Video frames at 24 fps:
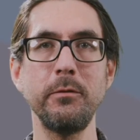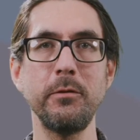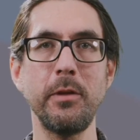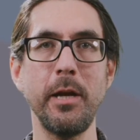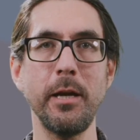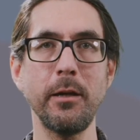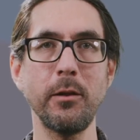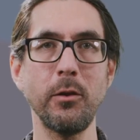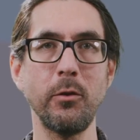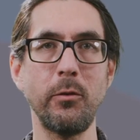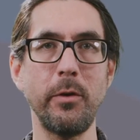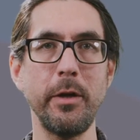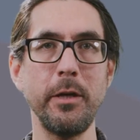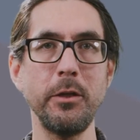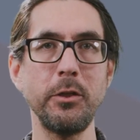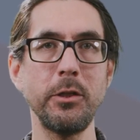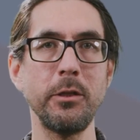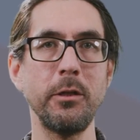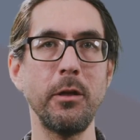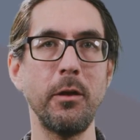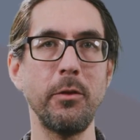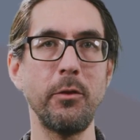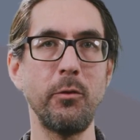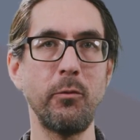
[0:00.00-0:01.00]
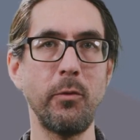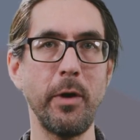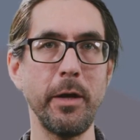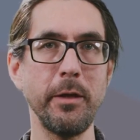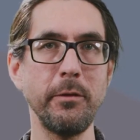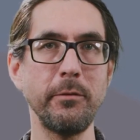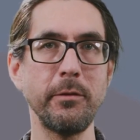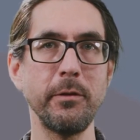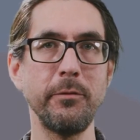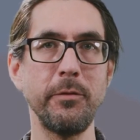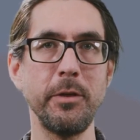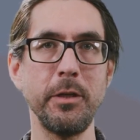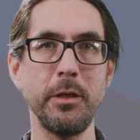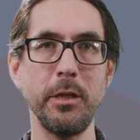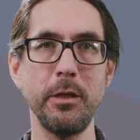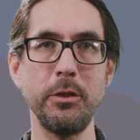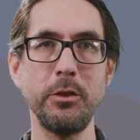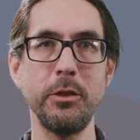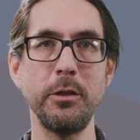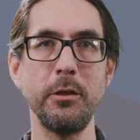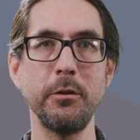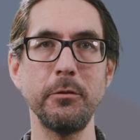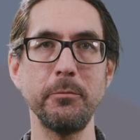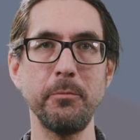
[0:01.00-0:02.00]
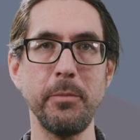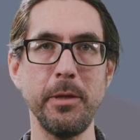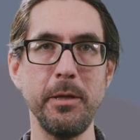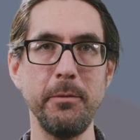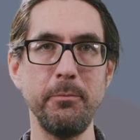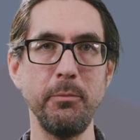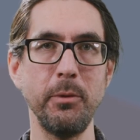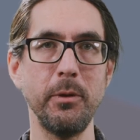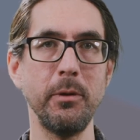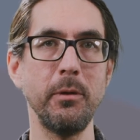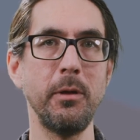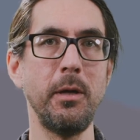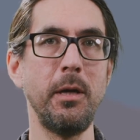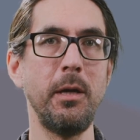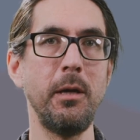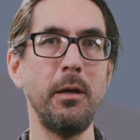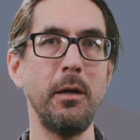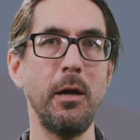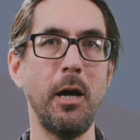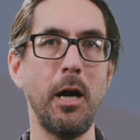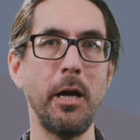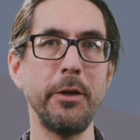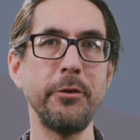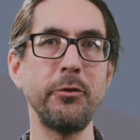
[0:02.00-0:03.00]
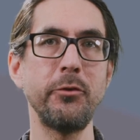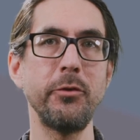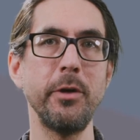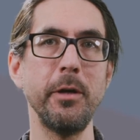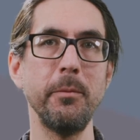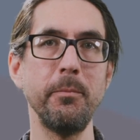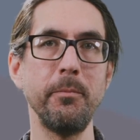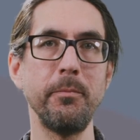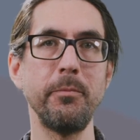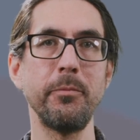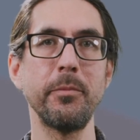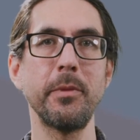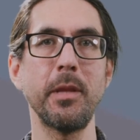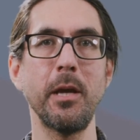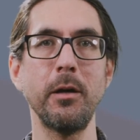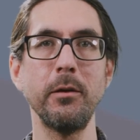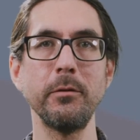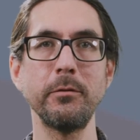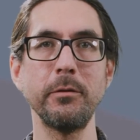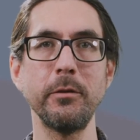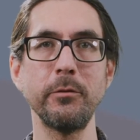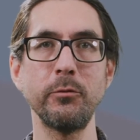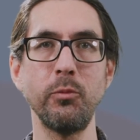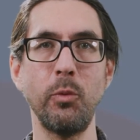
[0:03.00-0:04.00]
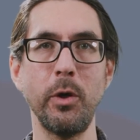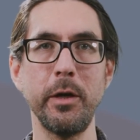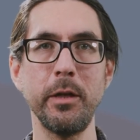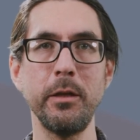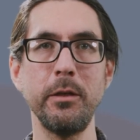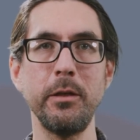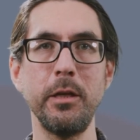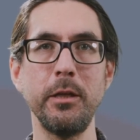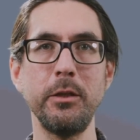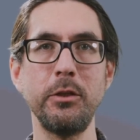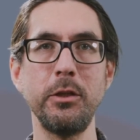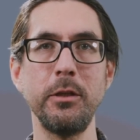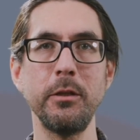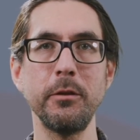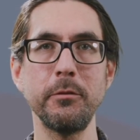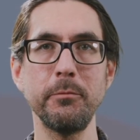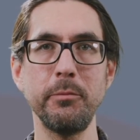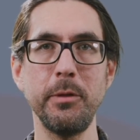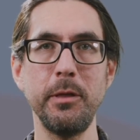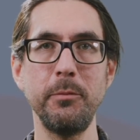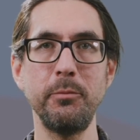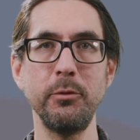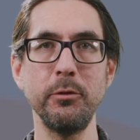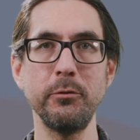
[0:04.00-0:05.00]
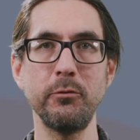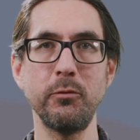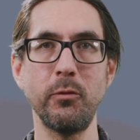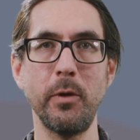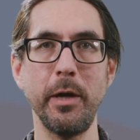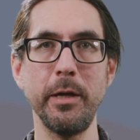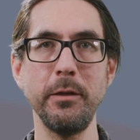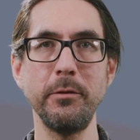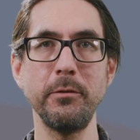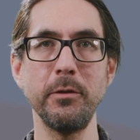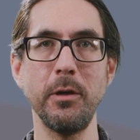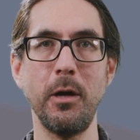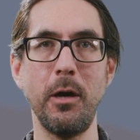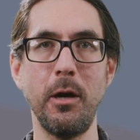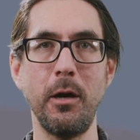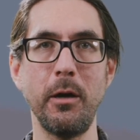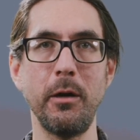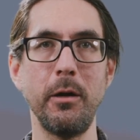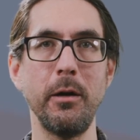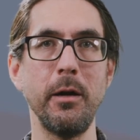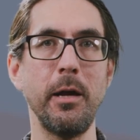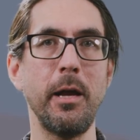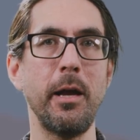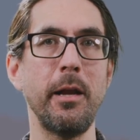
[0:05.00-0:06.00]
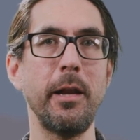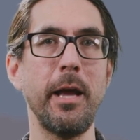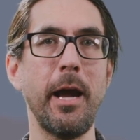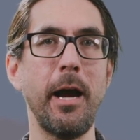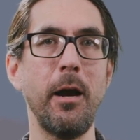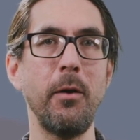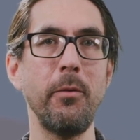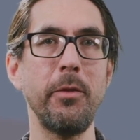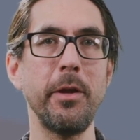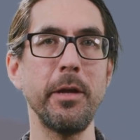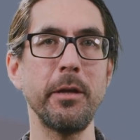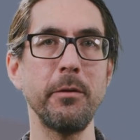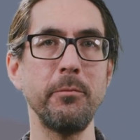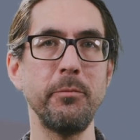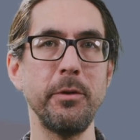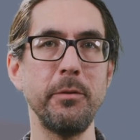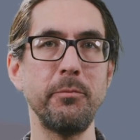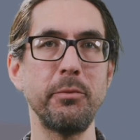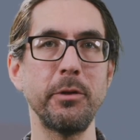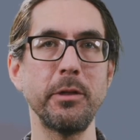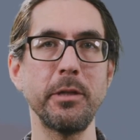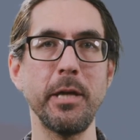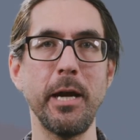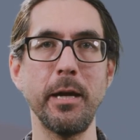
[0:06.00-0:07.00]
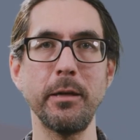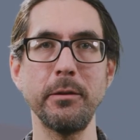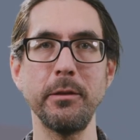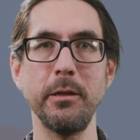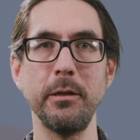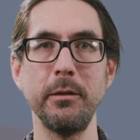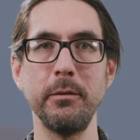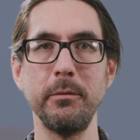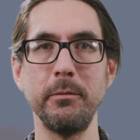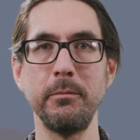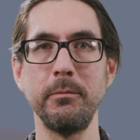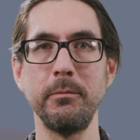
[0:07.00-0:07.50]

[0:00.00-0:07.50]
Declaration on the Rights of Indigenous People, UNDRIP, tells us what Indigenous peoples' rights are and how they can be protected.